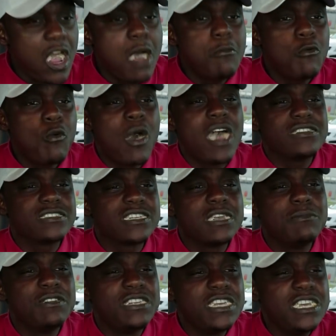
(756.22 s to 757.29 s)
I'ma watch
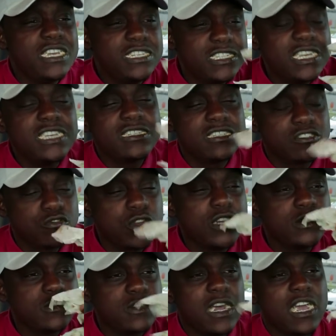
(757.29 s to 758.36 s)
Timmy D's Eating
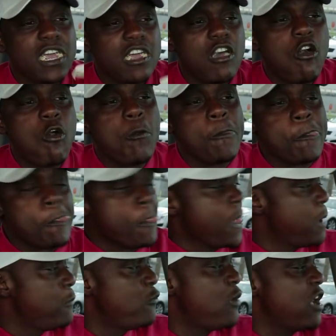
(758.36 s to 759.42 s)
Trees when I get home.
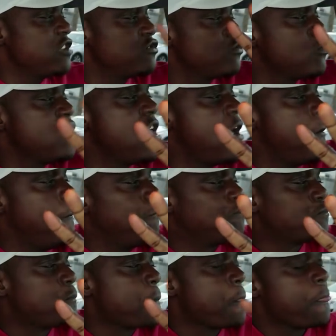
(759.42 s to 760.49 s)
I'ma watch three of
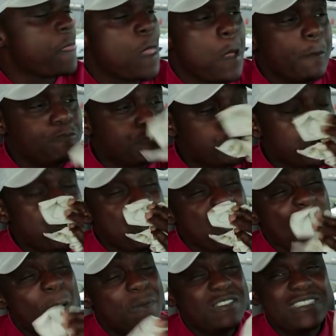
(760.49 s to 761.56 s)

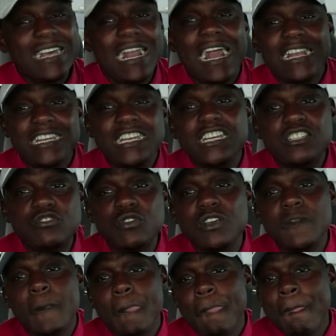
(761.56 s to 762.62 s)
them. I'ma shout out these
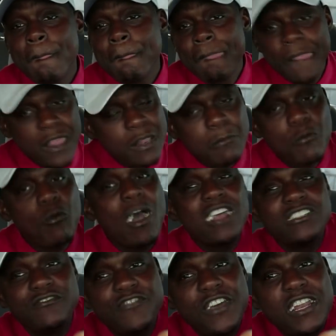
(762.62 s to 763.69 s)
three. And I'ma
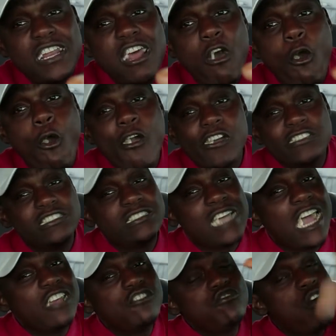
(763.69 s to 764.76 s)
watch the video. And
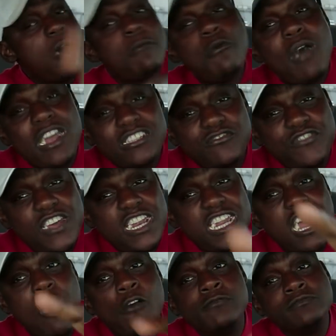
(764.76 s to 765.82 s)
how you know I'ma watch the
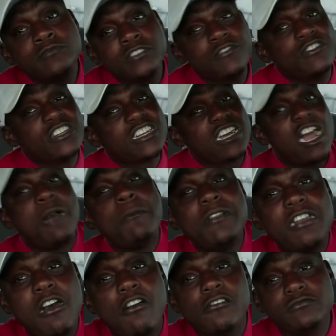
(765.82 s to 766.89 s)
video? I'm gonna
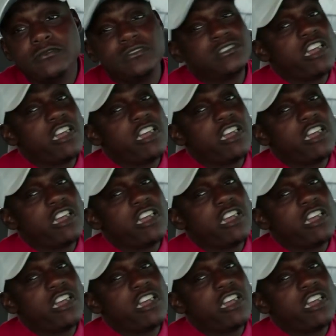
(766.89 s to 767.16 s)
comment on it.